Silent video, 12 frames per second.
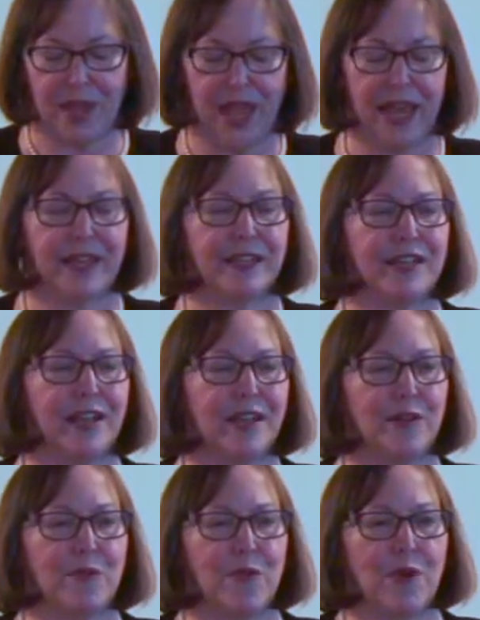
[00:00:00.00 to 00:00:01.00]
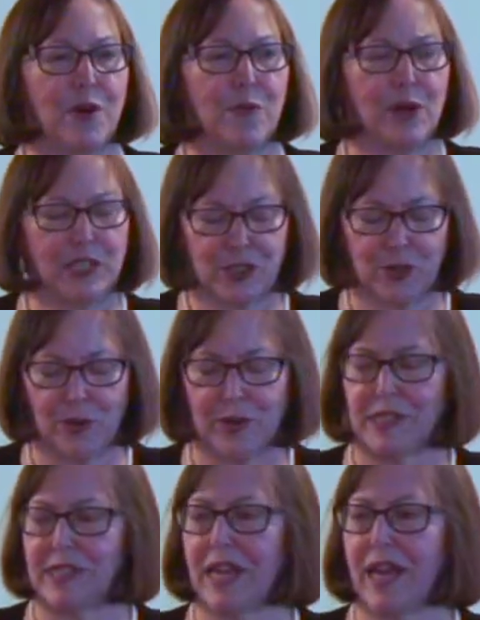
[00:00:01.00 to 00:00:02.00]
And one
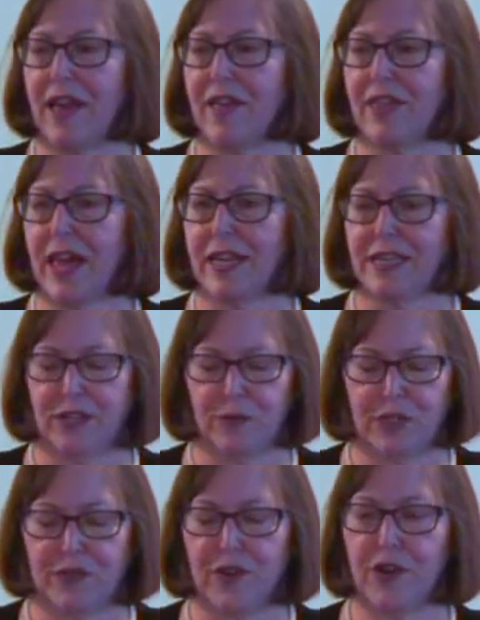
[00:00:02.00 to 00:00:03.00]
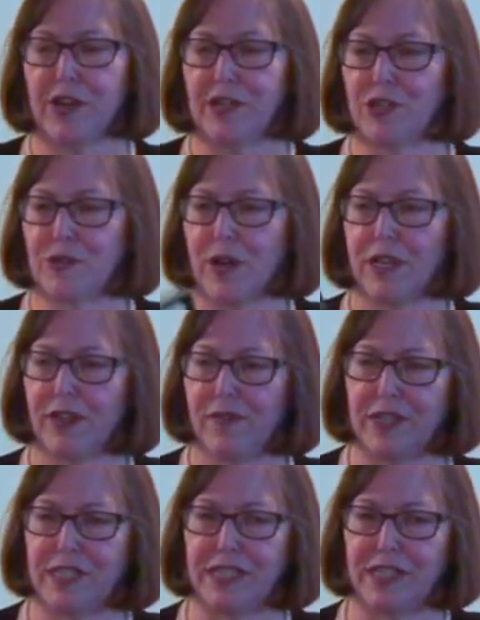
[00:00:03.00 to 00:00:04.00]
source that is, was very instructive
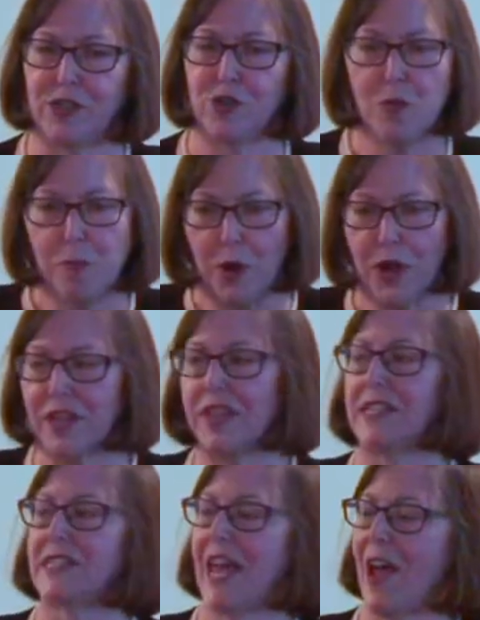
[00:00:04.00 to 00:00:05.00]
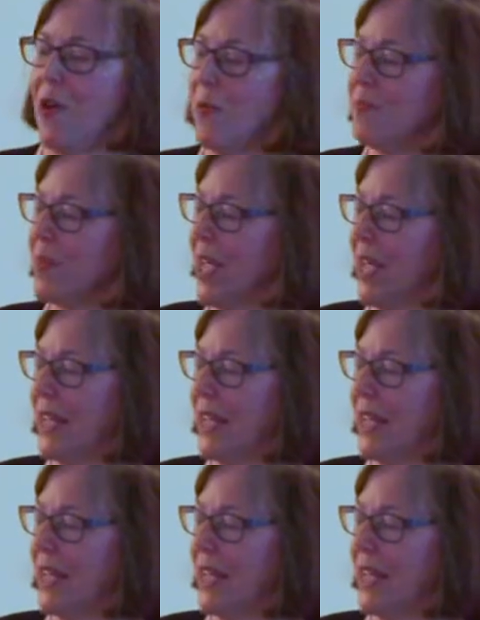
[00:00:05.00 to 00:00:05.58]
is this new book that's out.